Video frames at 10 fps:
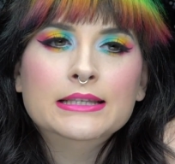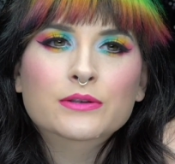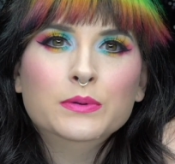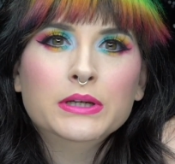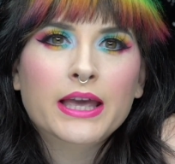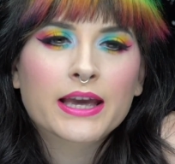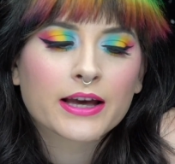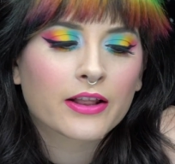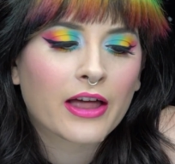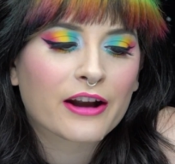These were like
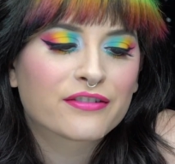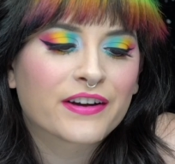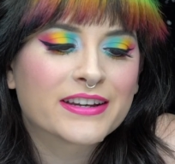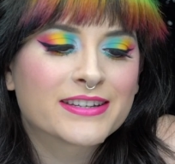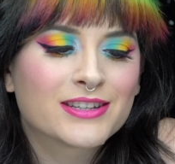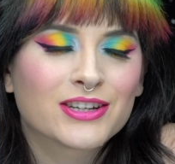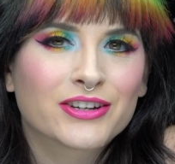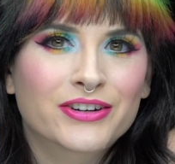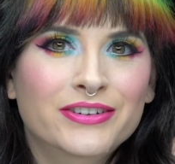a lot of fun to do.